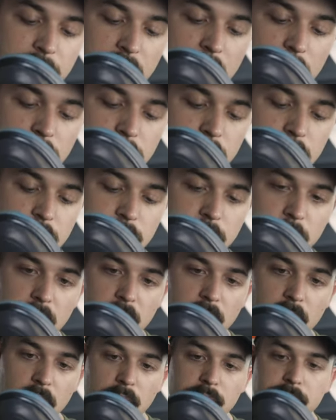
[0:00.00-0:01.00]
Now these
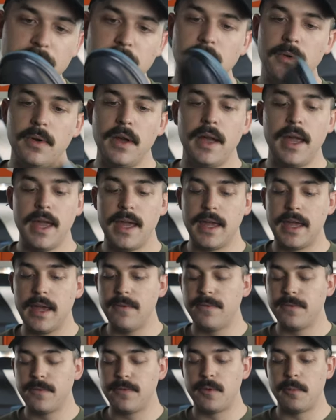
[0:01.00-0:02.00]
were also a
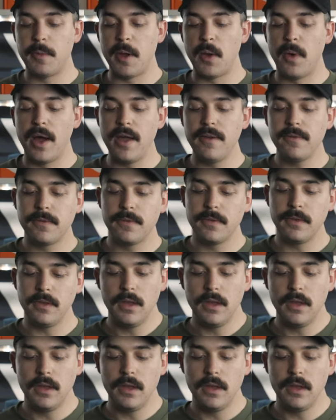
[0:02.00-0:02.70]
gift from my wife.